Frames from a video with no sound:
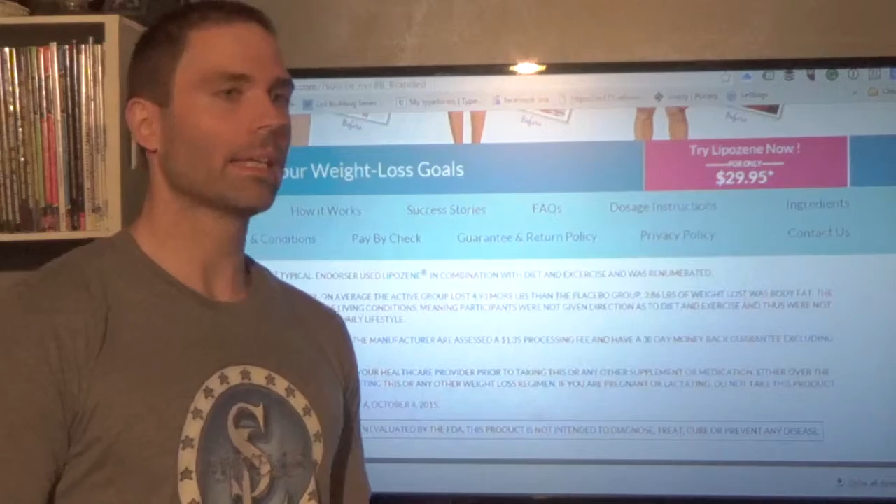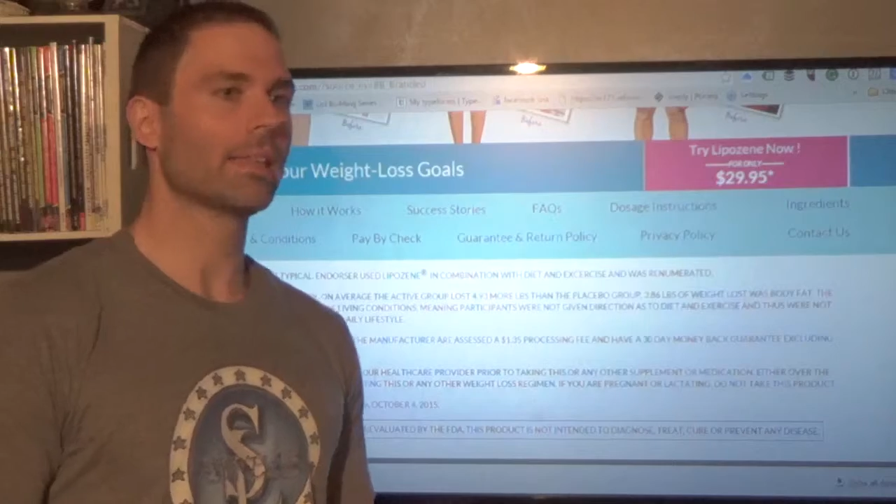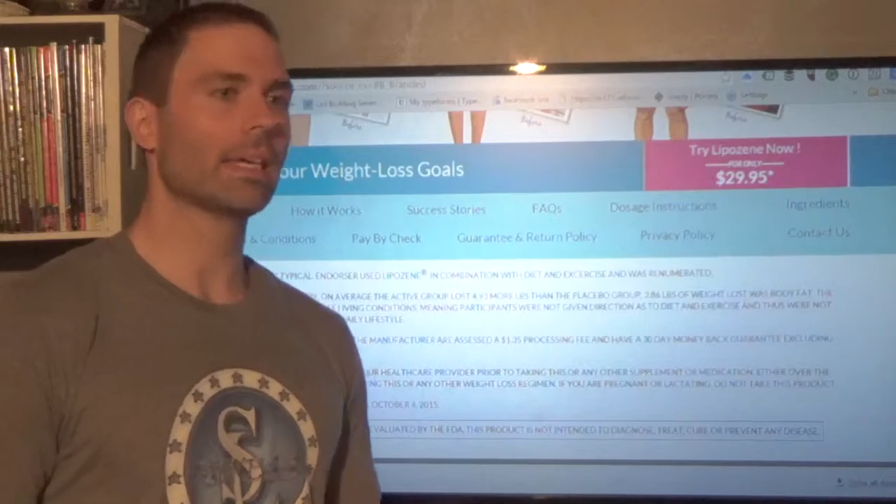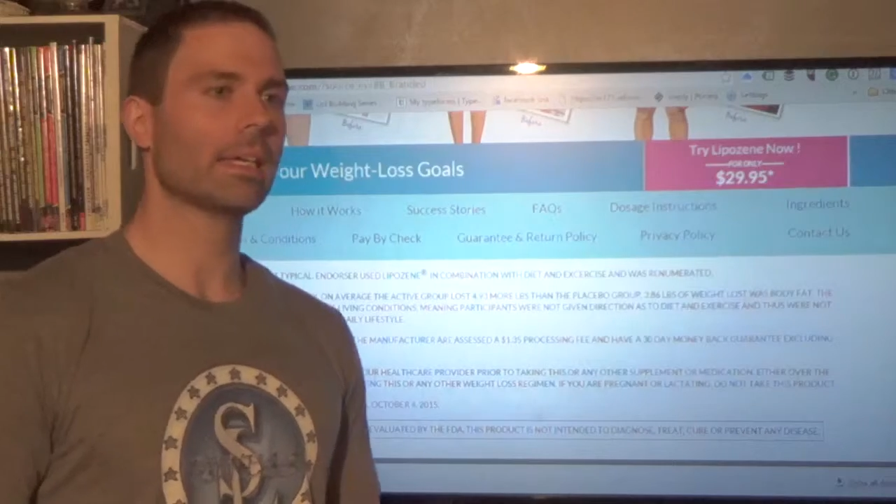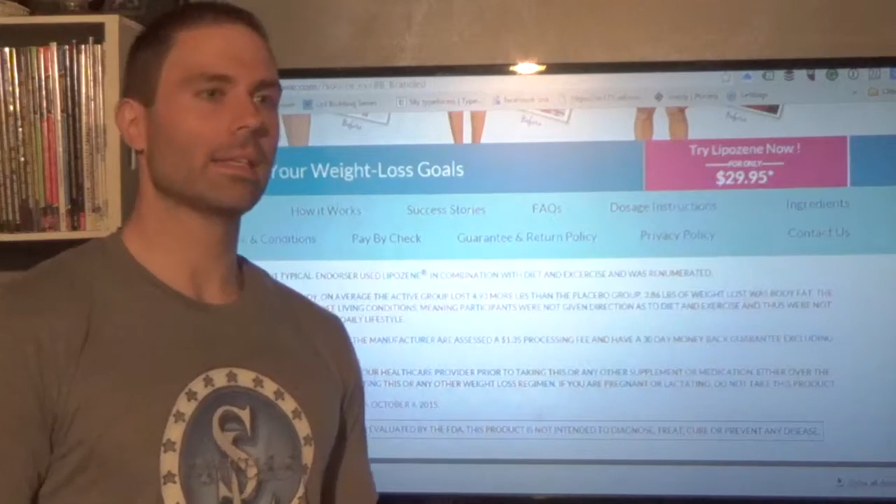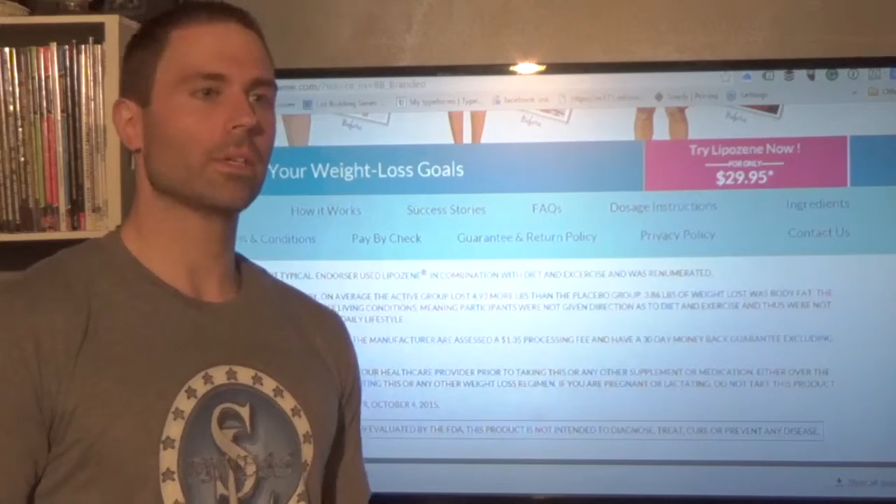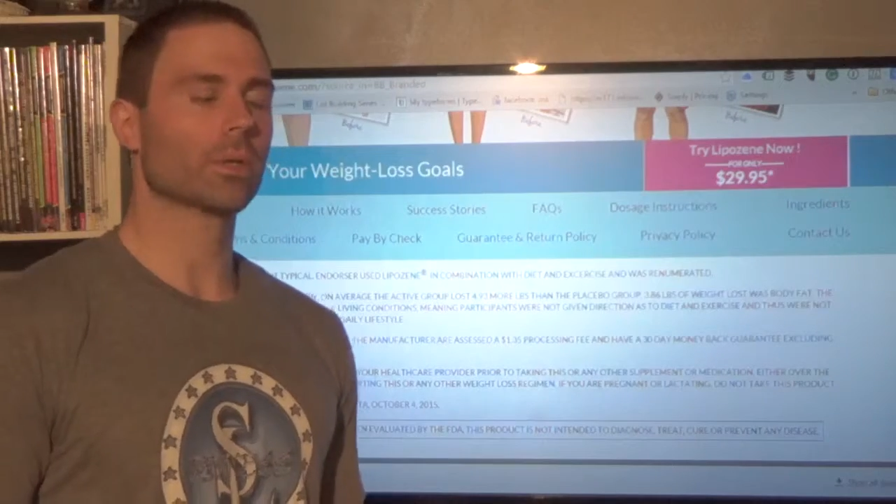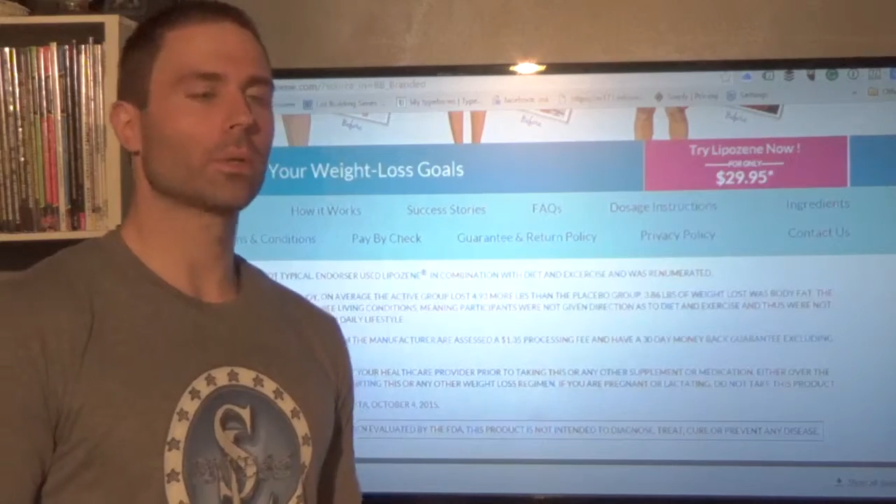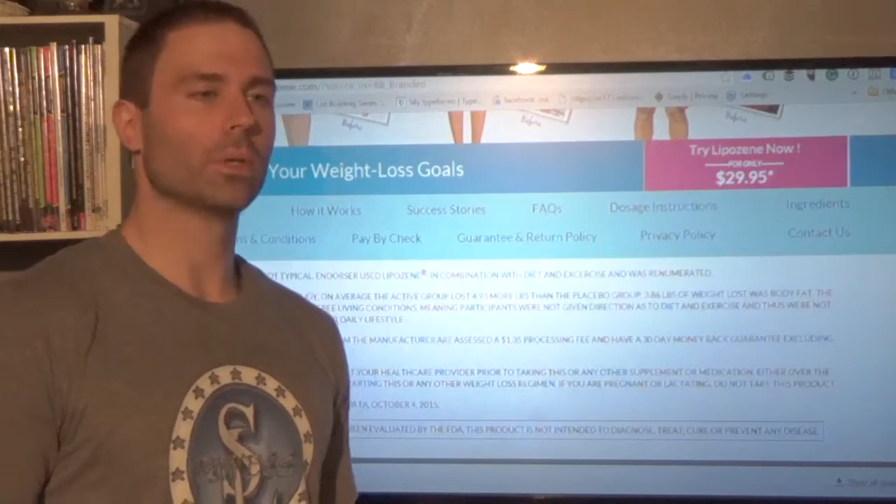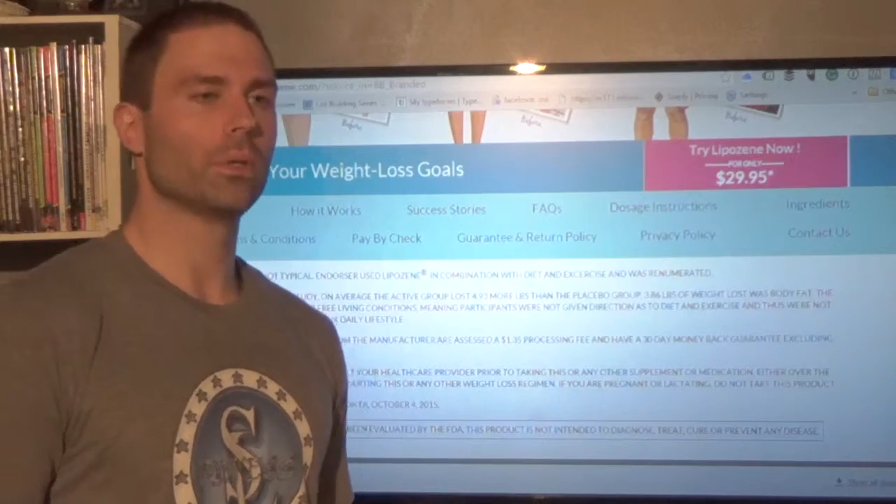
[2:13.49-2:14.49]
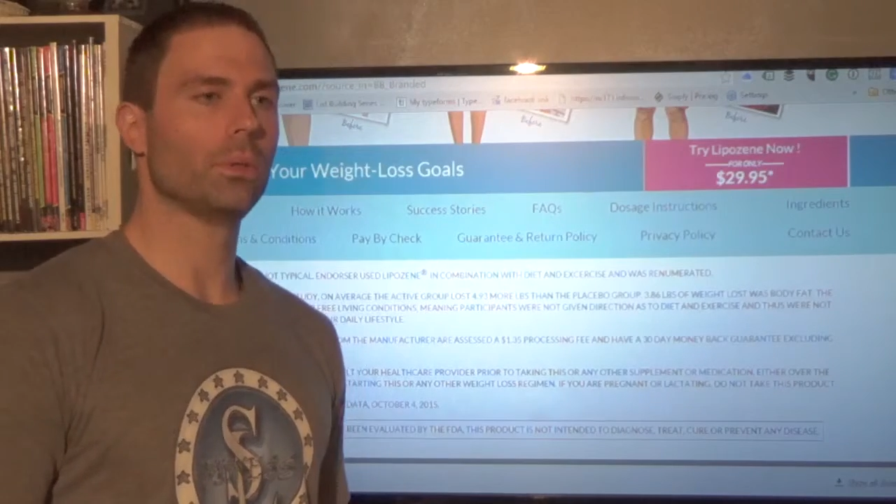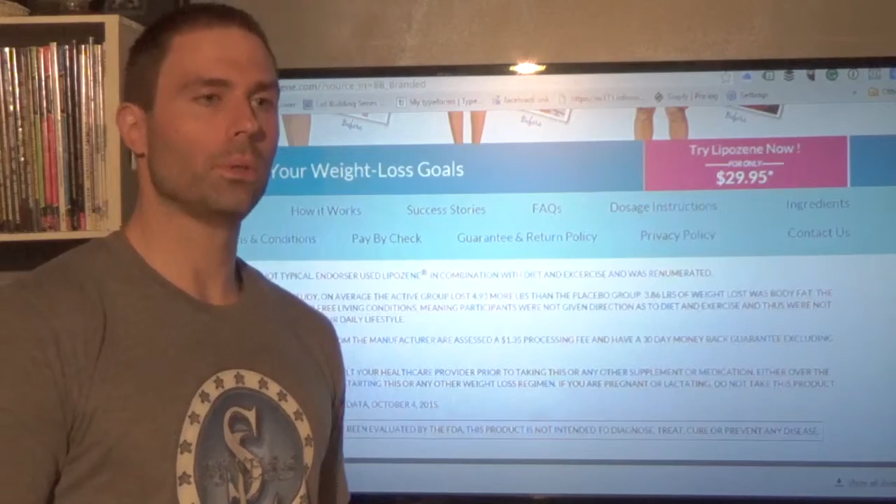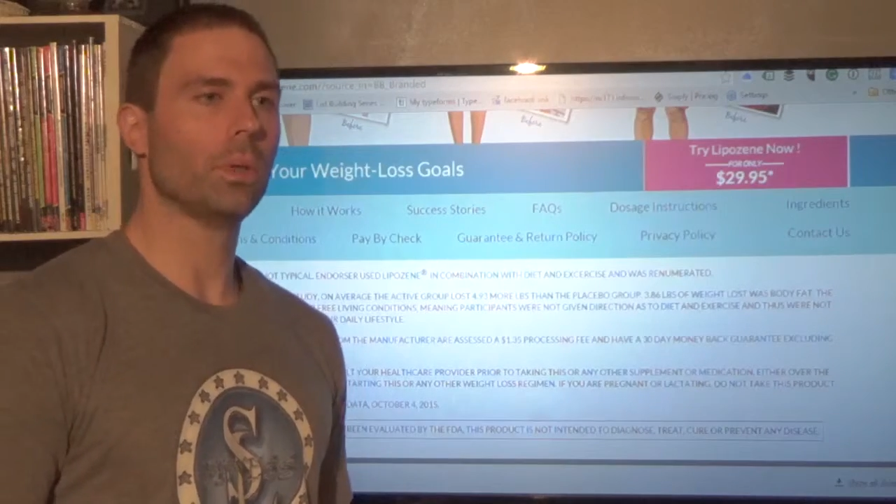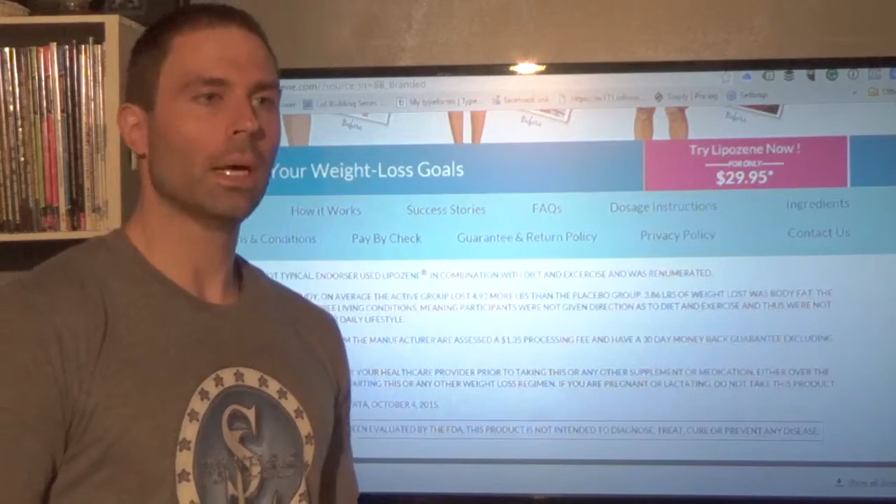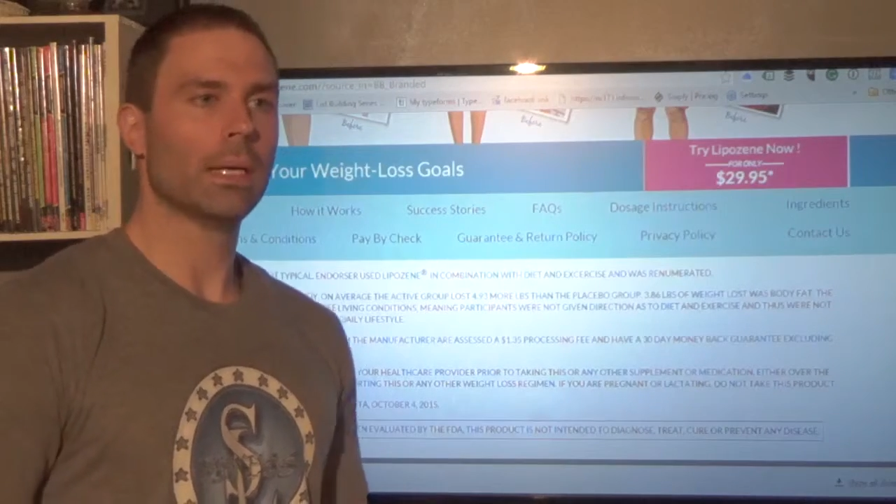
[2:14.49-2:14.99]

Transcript: thinking that you're going to